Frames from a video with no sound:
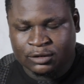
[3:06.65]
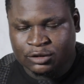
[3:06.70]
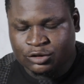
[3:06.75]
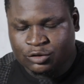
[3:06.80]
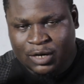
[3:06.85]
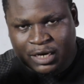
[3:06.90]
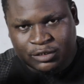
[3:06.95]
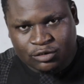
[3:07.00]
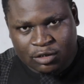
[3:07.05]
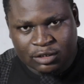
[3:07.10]

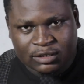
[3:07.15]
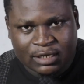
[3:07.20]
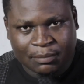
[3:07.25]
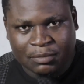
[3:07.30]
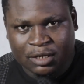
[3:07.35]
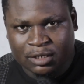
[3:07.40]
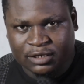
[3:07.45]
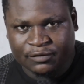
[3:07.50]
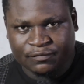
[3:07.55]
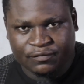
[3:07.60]
So I talked
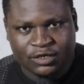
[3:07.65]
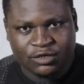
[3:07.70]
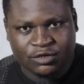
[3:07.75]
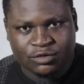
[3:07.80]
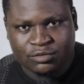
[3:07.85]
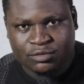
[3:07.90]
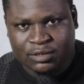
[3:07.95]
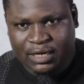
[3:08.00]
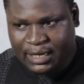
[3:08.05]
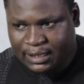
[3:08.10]
about the
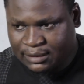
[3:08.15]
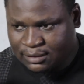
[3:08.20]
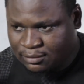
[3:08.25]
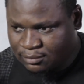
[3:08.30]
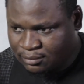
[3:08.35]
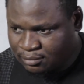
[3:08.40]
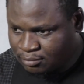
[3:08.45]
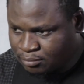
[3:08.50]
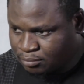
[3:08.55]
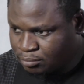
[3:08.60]
video and
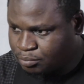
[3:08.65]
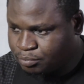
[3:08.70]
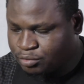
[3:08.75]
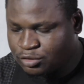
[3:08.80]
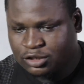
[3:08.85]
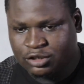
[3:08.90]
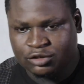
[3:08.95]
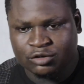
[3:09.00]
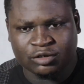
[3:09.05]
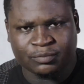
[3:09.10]

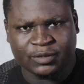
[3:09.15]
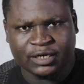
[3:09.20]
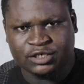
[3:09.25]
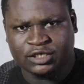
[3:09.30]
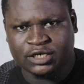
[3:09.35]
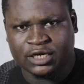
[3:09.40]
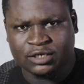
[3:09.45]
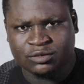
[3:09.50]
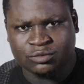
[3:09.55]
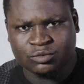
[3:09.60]
pushed it on my
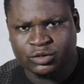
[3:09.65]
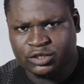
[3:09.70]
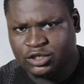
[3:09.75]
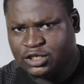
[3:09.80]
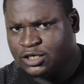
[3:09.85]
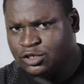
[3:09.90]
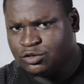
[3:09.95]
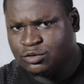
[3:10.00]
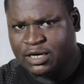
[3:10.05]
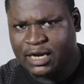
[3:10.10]
channel, which
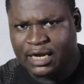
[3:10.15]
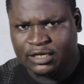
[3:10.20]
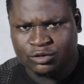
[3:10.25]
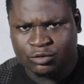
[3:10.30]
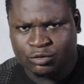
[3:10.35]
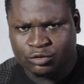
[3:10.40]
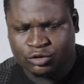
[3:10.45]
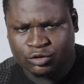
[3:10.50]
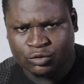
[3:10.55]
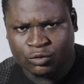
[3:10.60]
you guys
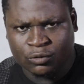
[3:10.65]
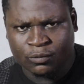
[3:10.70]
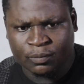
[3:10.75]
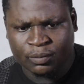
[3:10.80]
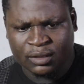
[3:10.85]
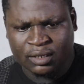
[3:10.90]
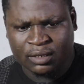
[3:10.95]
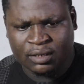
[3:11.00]
all saw.